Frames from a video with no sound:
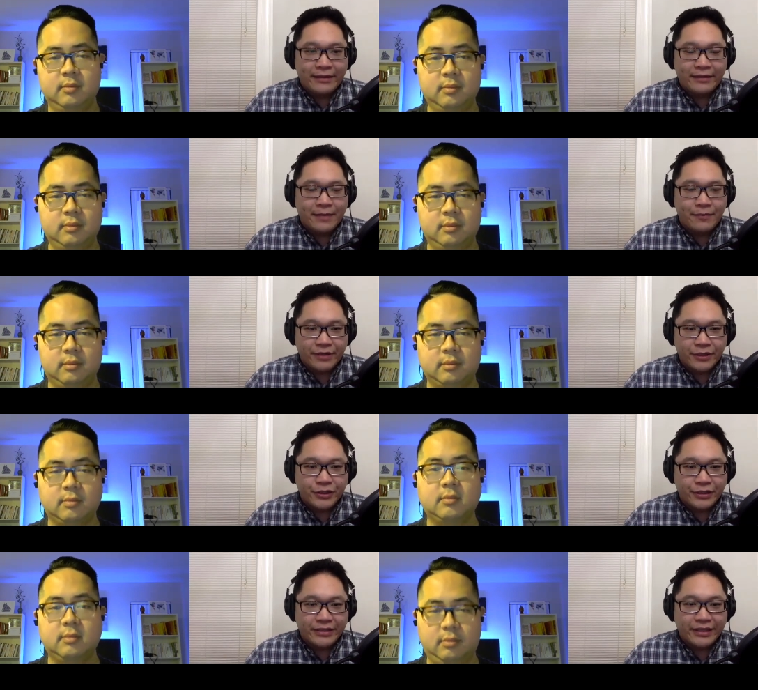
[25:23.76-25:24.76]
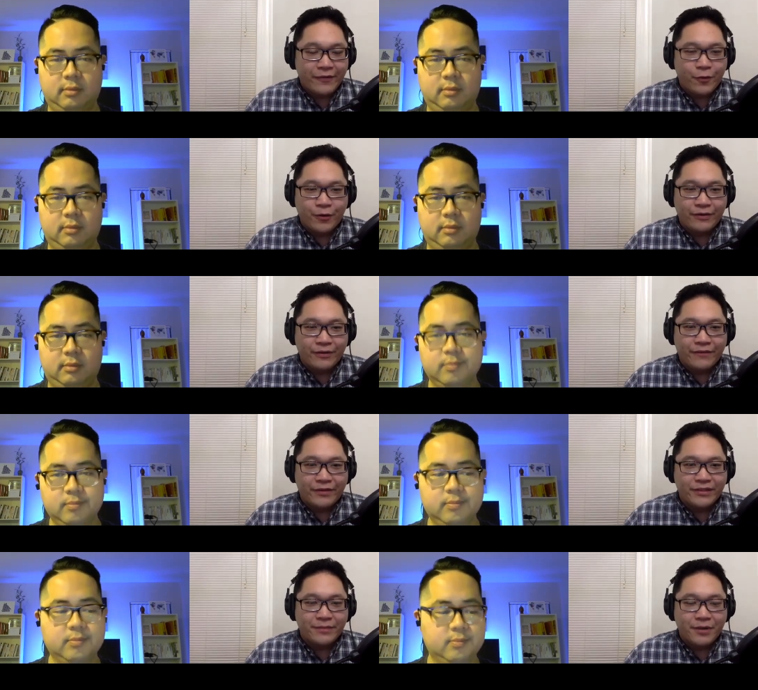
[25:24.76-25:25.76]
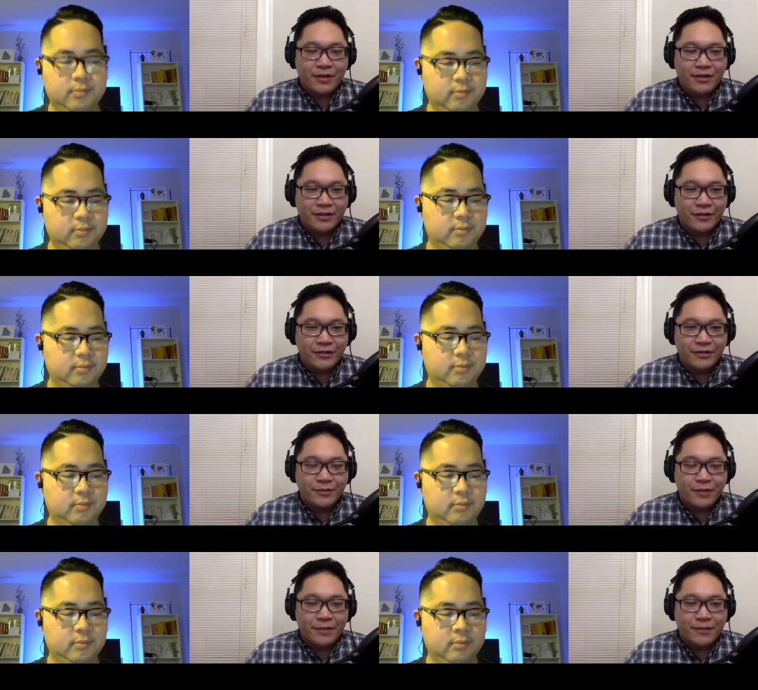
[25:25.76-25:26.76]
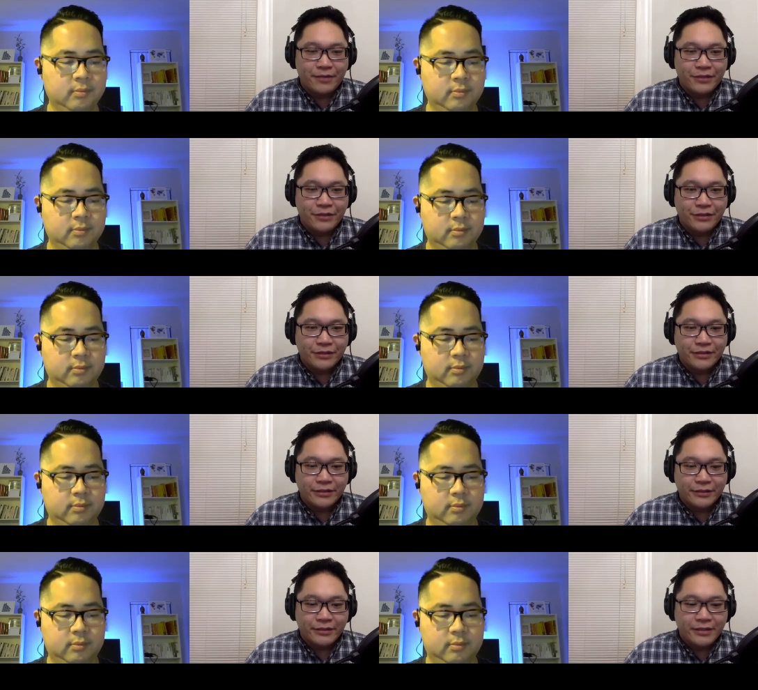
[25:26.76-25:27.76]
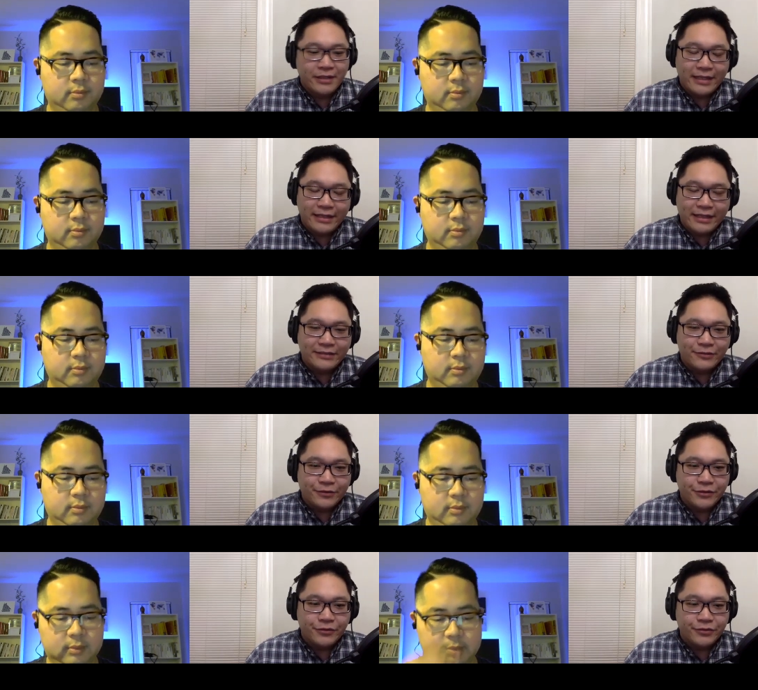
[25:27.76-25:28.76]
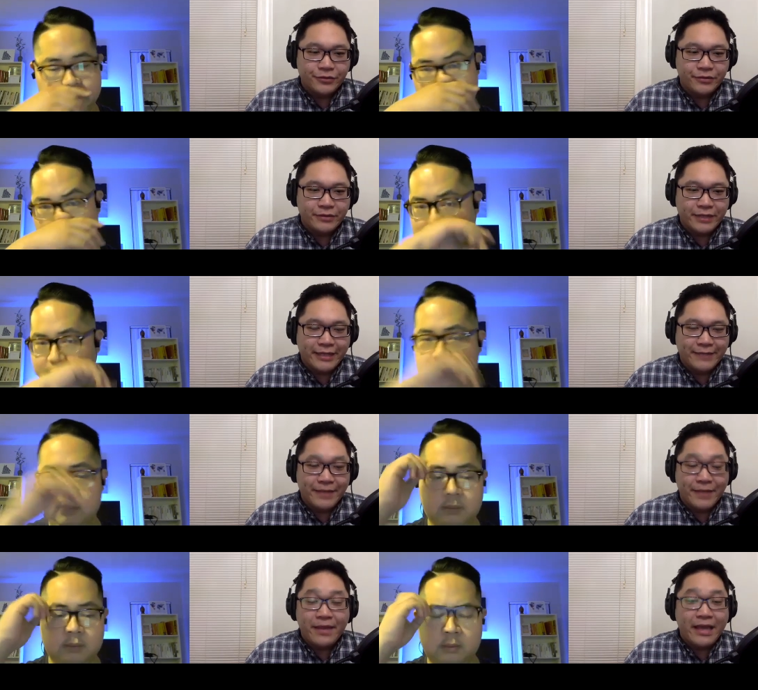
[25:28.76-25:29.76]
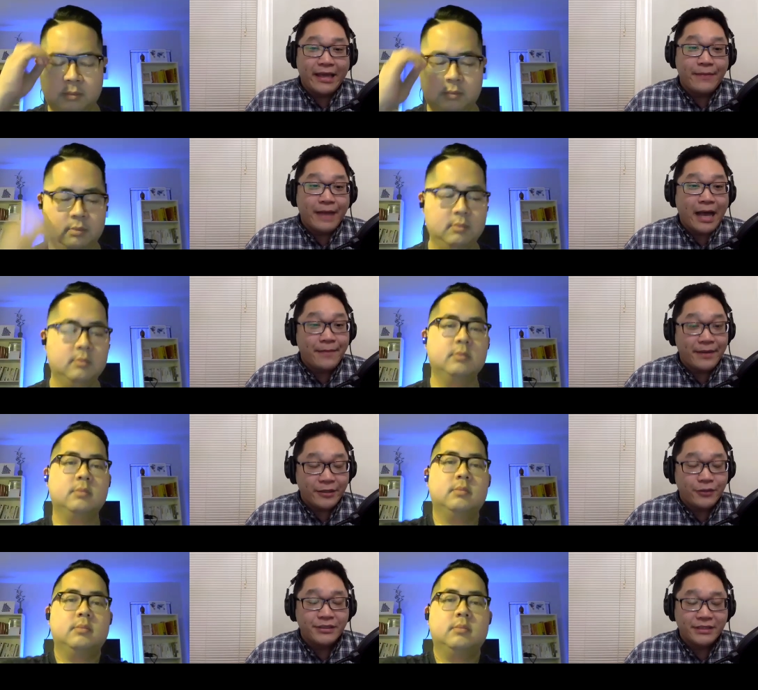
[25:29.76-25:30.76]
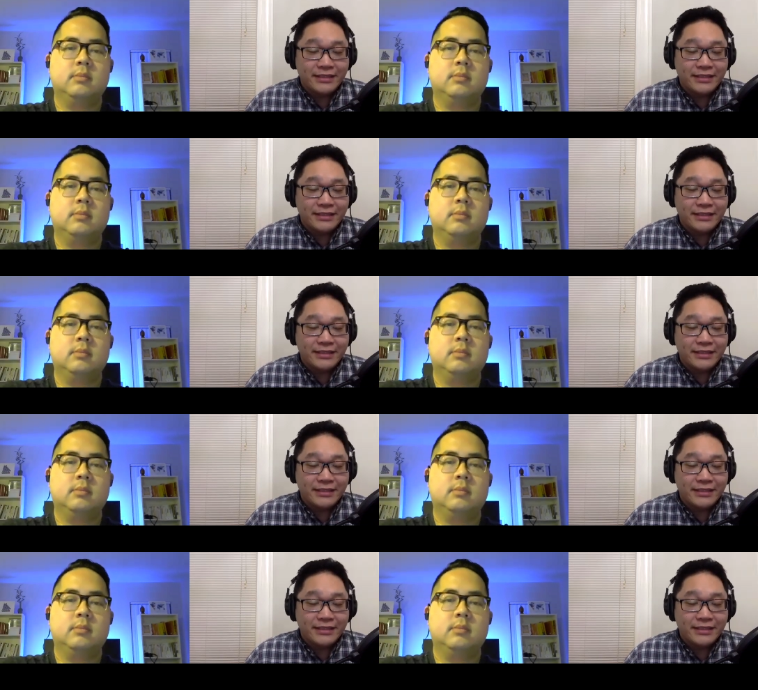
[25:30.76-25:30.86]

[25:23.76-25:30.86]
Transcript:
Speaker 1: operation or a very small small operation. So that that's totally true. Um, it, it, I'd be interested to